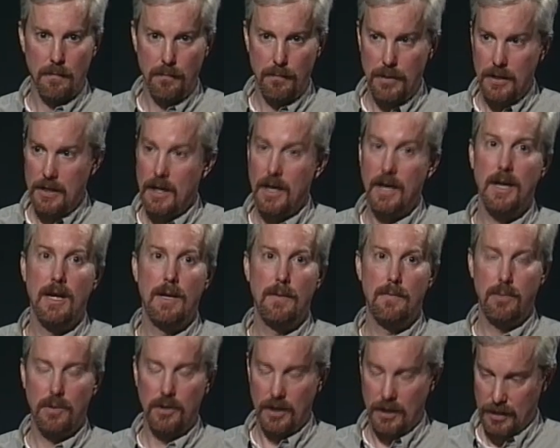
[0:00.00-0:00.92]
BIA
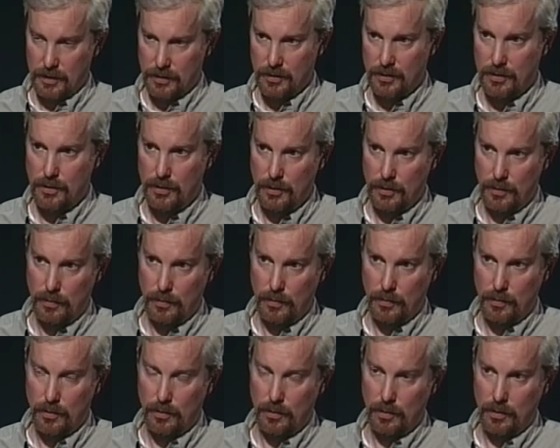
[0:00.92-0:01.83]
plans
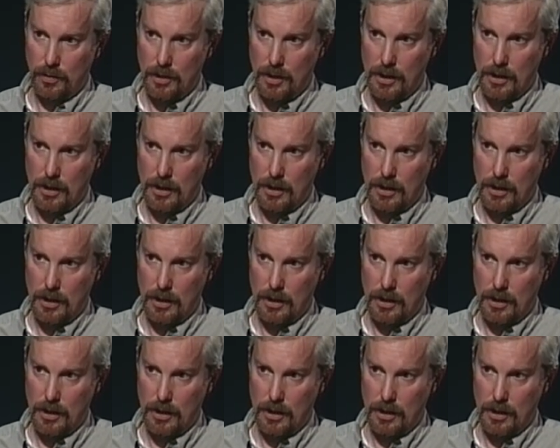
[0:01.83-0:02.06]
to